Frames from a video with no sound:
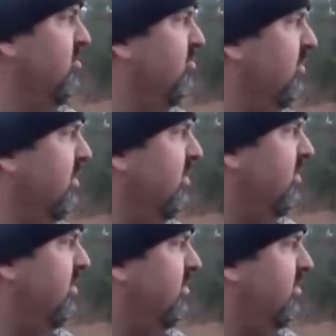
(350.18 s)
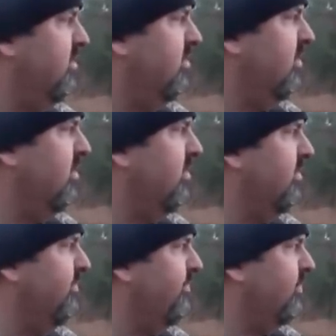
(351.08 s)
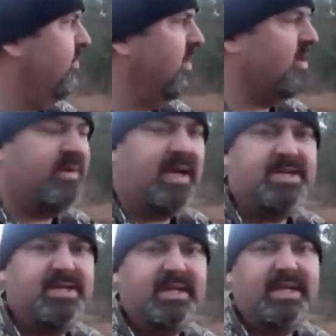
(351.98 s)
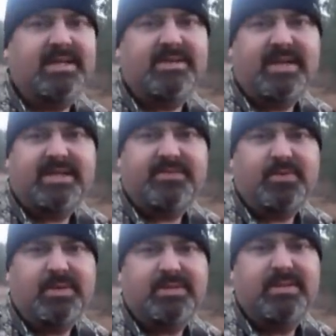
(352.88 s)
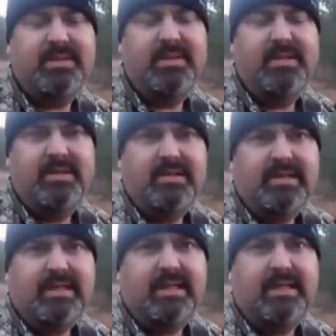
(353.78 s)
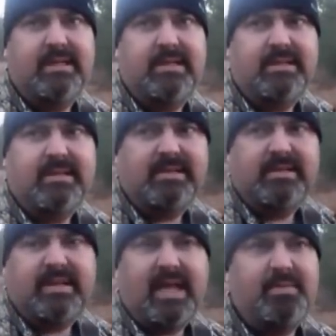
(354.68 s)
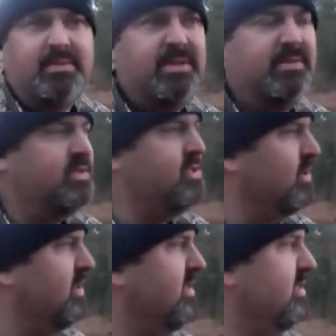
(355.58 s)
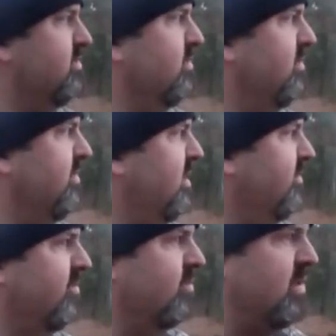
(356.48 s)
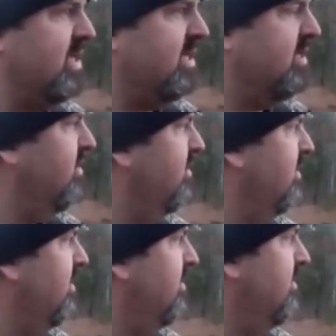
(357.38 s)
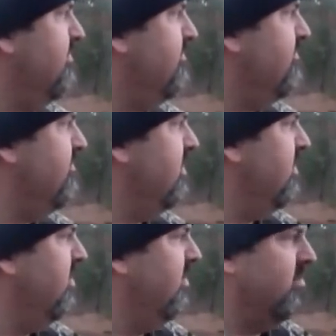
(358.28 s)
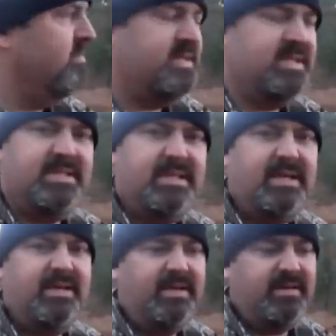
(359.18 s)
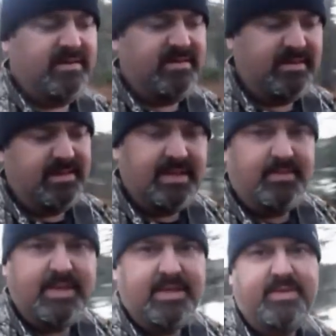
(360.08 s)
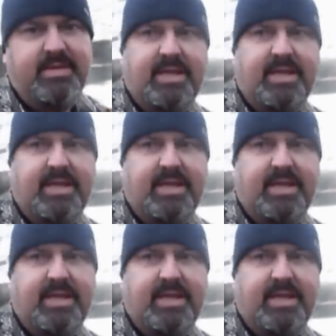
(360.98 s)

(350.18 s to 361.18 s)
But um, what a creation that God creates for us, and able to enjoy this. We're going to be here for a week, um, but just sitting out here, and I want to give you a